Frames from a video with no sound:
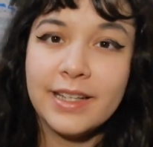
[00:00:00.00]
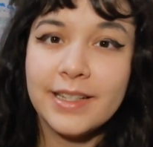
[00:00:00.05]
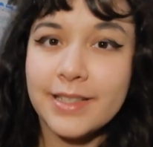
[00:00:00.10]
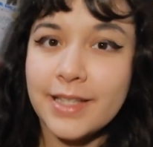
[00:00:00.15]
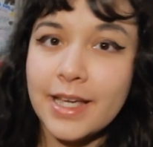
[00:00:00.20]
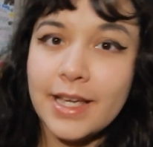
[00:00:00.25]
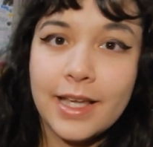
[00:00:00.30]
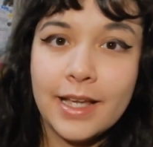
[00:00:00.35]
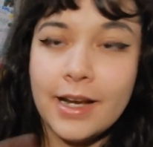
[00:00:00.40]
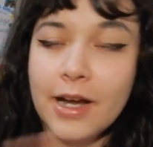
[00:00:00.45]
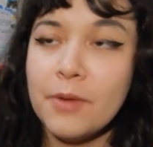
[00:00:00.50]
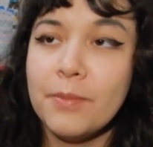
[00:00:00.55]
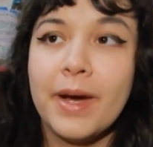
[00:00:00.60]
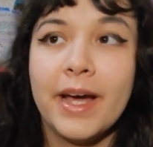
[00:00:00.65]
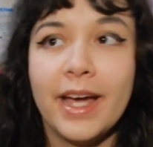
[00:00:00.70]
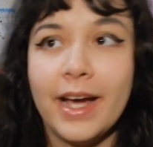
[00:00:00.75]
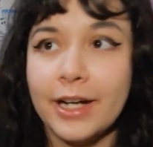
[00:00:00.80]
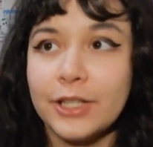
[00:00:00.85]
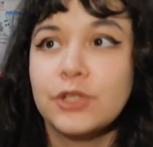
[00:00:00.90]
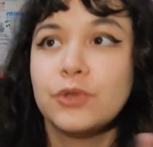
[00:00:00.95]
like taking out
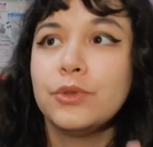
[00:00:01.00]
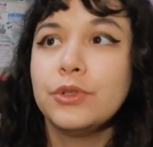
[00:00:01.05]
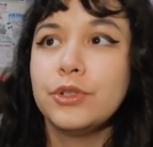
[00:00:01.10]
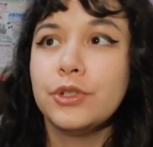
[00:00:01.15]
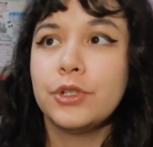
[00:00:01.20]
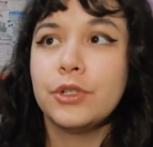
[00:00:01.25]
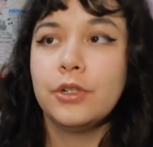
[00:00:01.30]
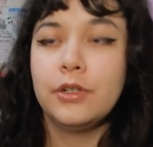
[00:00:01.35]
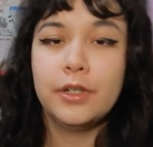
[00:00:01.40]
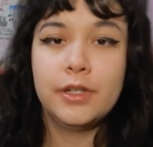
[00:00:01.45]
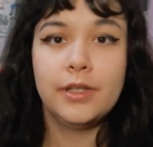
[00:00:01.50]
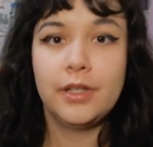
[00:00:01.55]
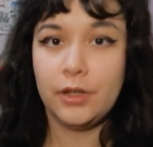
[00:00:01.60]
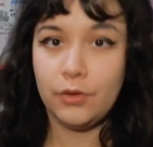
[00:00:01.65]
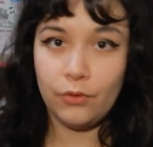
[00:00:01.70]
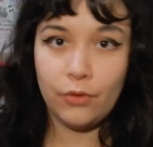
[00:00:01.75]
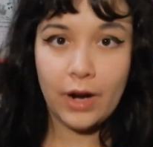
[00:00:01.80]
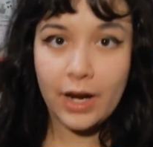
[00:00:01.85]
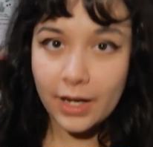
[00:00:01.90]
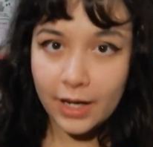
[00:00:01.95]
my actual journal and
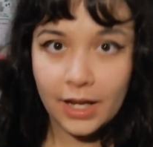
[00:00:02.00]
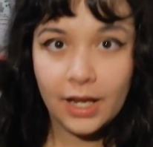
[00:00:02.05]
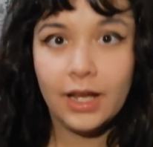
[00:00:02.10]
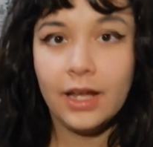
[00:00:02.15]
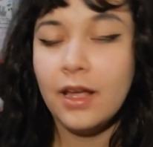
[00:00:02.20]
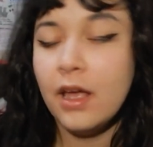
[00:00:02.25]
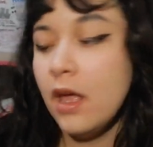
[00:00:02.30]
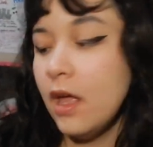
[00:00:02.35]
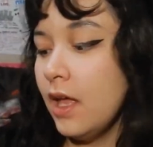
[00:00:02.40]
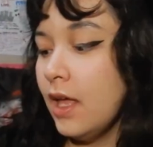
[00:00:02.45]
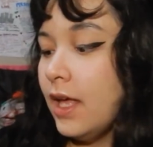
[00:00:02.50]
like writing